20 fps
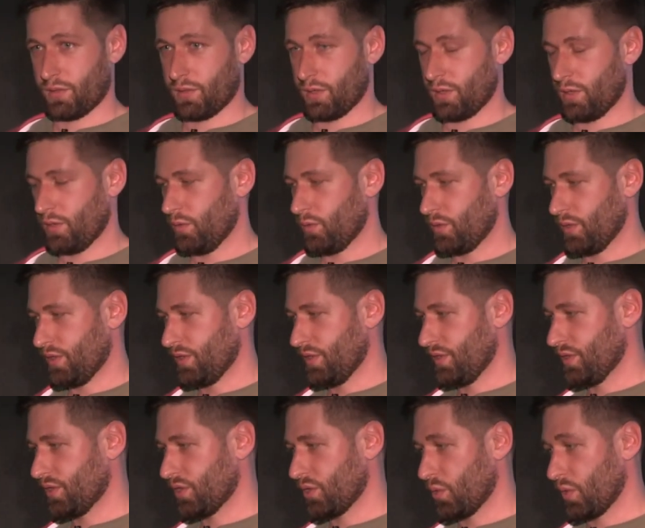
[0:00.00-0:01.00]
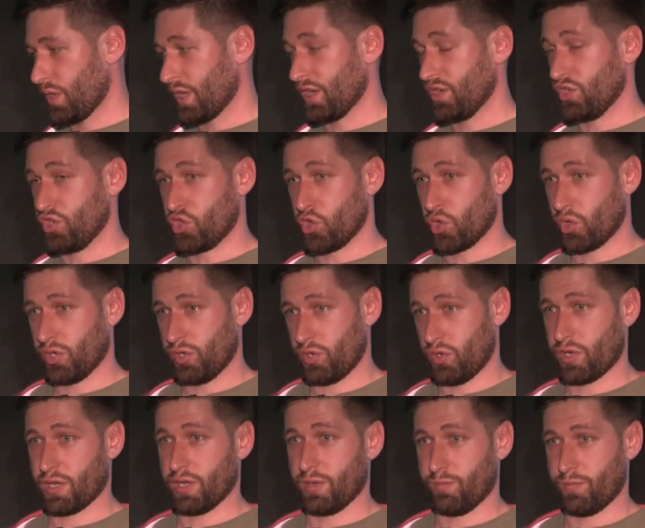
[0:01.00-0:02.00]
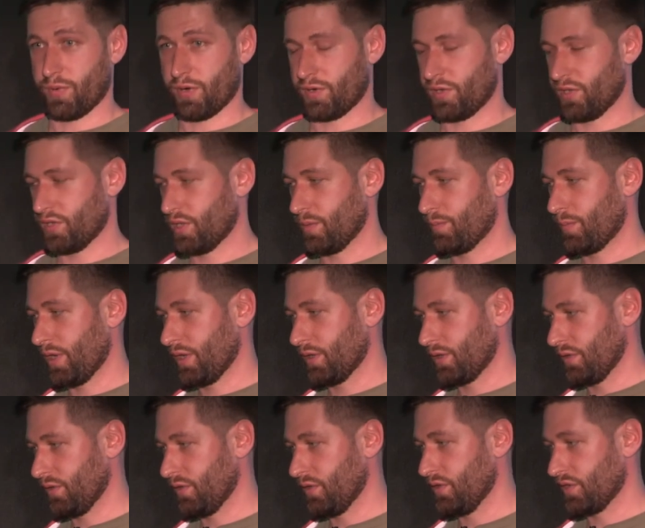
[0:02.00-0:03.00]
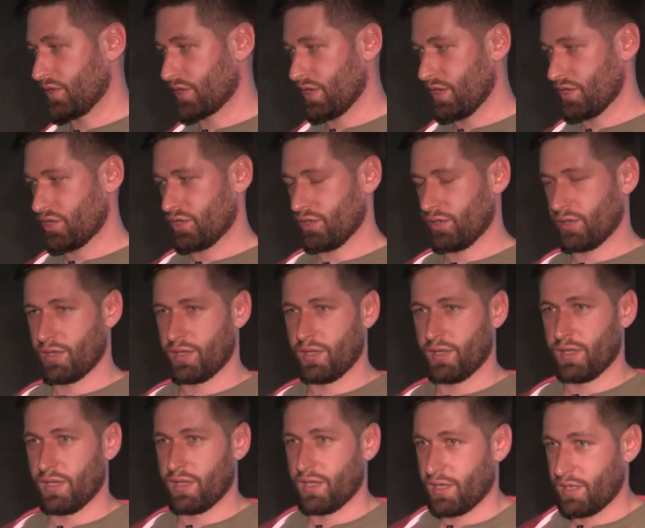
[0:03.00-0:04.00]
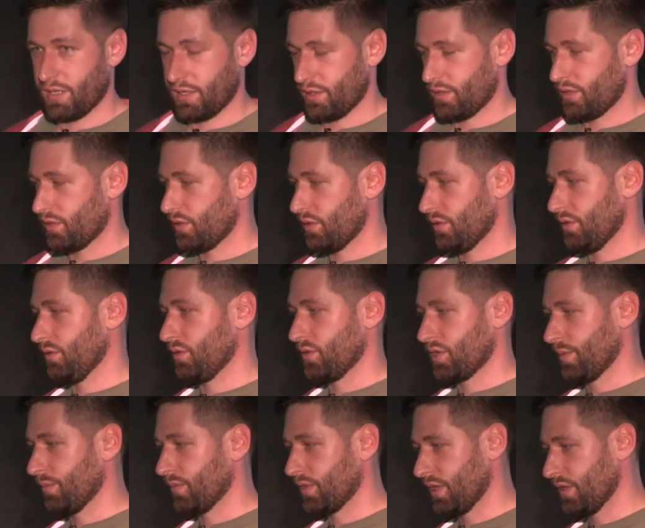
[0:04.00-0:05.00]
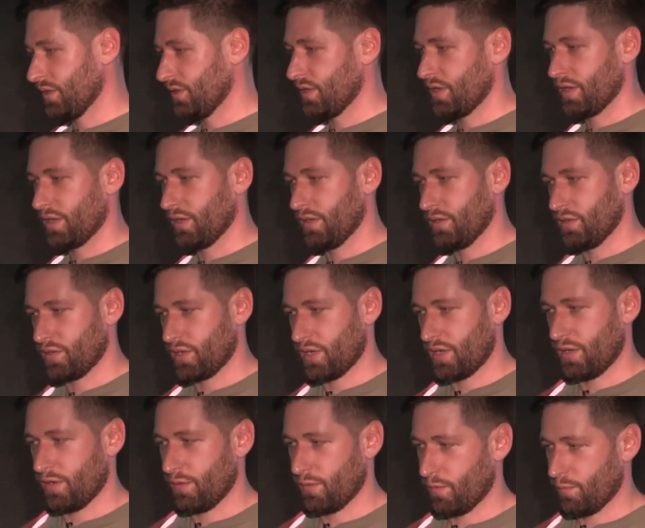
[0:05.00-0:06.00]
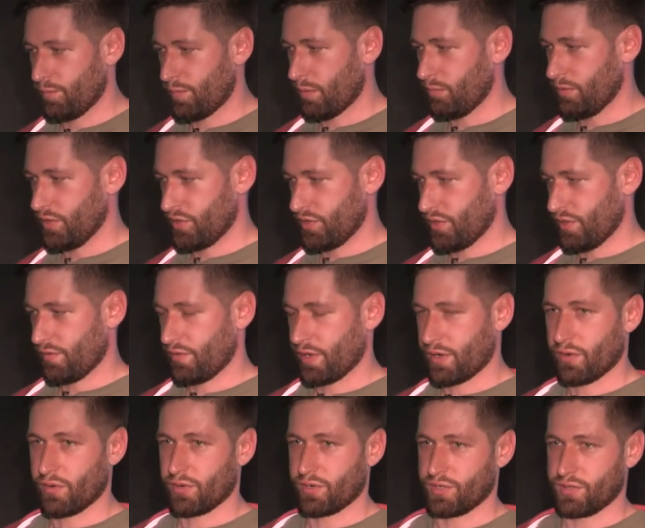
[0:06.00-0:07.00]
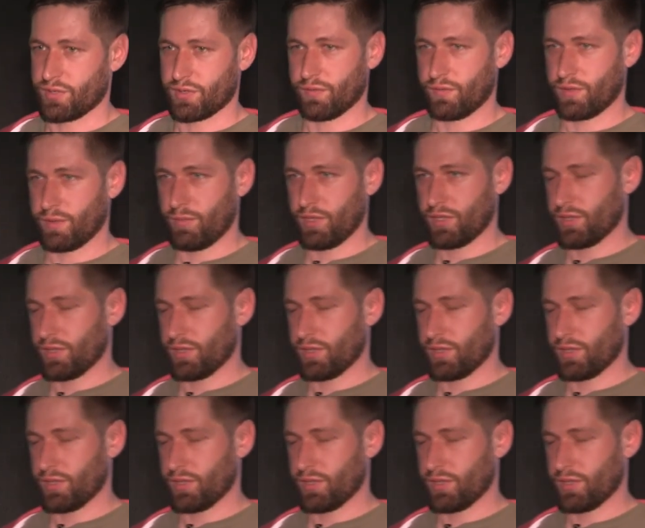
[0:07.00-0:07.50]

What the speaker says: UTC, so you can join, you can participate in the discussion, and sometimes they publish their recordings of the